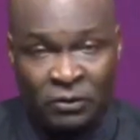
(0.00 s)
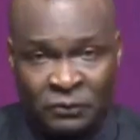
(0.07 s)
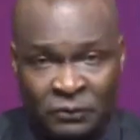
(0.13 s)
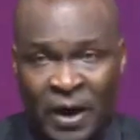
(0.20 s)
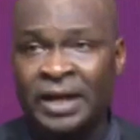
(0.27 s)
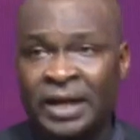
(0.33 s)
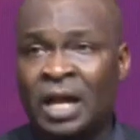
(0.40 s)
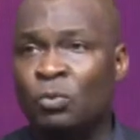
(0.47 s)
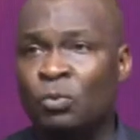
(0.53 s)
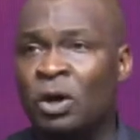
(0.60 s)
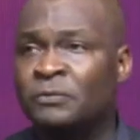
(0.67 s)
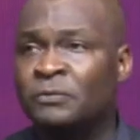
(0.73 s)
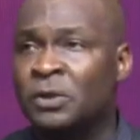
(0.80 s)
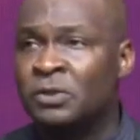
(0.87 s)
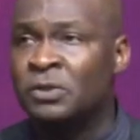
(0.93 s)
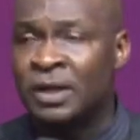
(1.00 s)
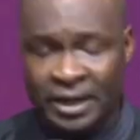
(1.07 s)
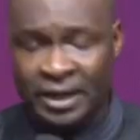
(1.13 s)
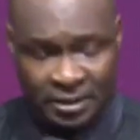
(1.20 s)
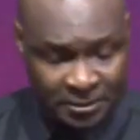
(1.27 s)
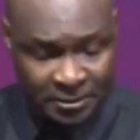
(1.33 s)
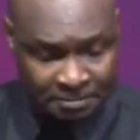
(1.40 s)
Final word for
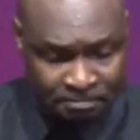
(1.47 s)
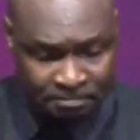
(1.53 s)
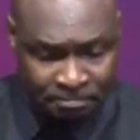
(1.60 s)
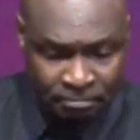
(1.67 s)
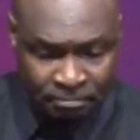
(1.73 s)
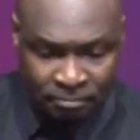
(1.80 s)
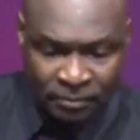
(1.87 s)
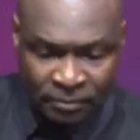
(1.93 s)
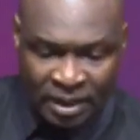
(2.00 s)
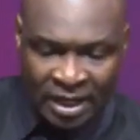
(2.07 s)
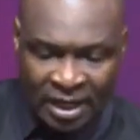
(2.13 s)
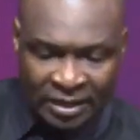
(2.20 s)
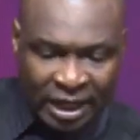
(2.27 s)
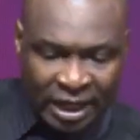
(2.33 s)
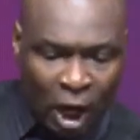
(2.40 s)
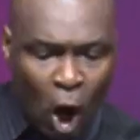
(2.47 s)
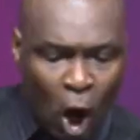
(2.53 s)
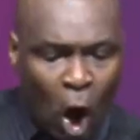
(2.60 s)
tonight. The